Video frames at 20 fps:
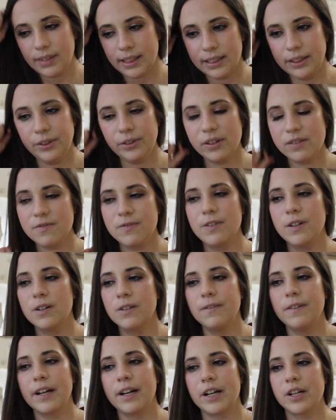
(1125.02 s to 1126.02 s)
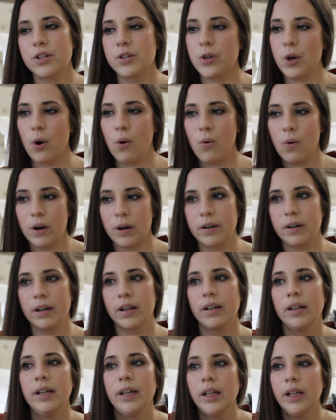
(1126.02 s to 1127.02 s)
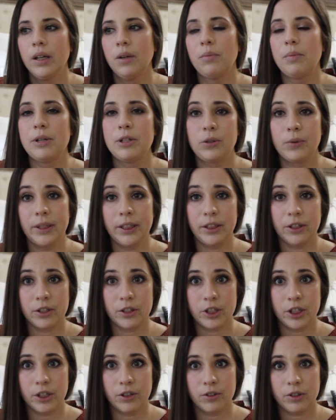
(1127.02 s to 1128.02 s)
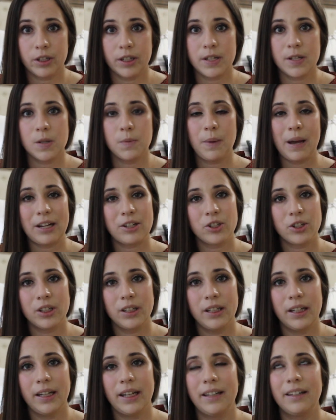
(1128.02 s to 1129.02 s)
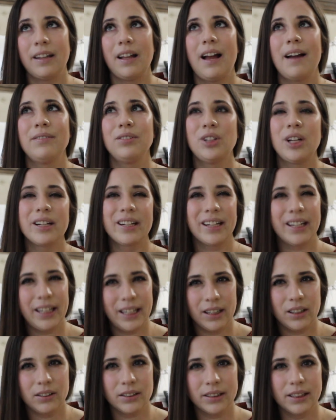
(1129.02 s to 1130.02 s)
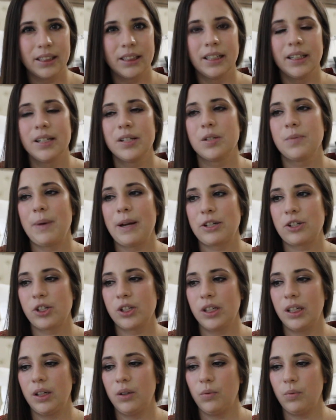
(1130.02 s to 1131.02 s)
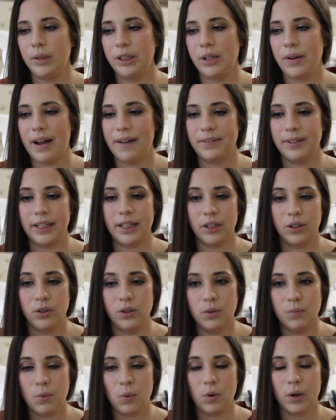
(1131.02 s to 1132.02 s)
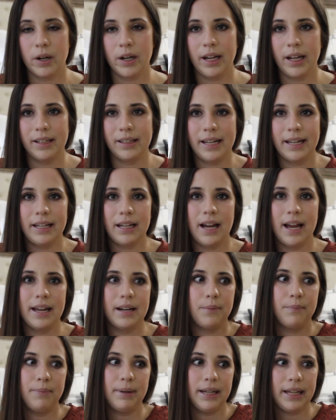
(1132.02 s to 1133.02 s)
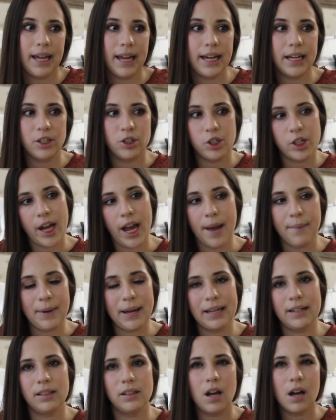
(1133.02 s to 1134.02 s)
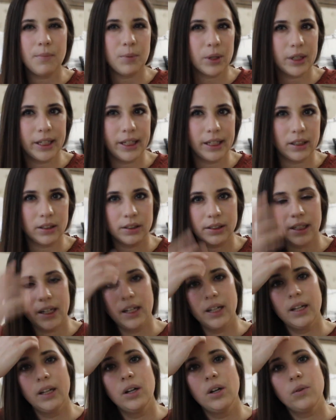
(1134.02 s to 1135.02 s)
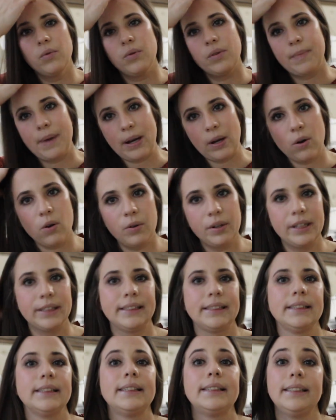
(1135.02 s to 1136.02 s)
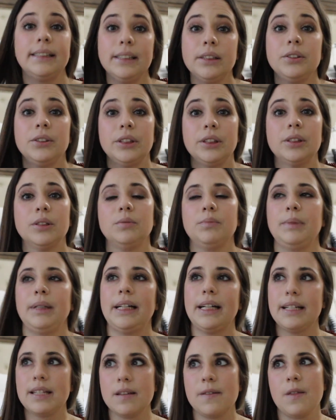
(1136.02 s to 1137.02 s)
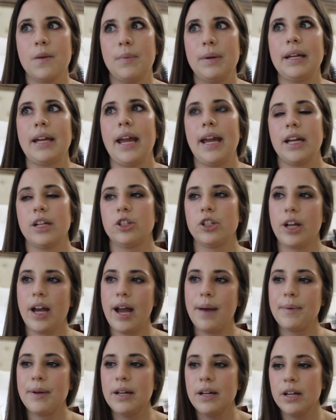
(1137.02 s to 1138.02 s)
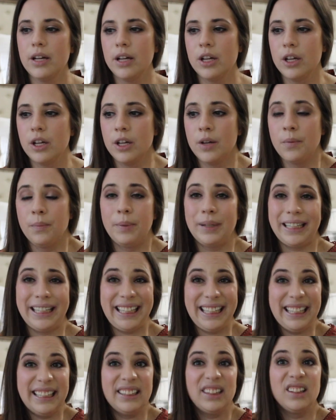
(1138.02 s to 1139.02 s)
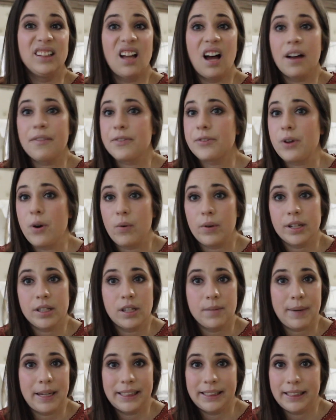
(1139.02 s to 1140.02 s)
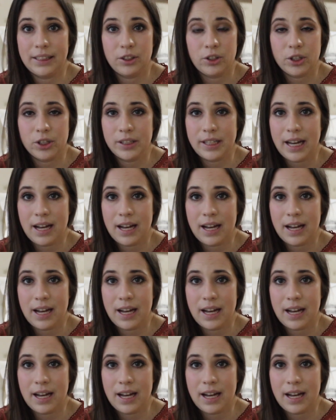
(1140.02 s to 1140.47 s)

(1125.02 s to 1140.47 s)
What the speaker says: you can feel very torn between your children, especially, and have a lot of guilt, especially when you have like a newborn. And like I had a big age gap. I had a lot more guilt with my oldest and still do because of the big age gap. But he loves going to my sister's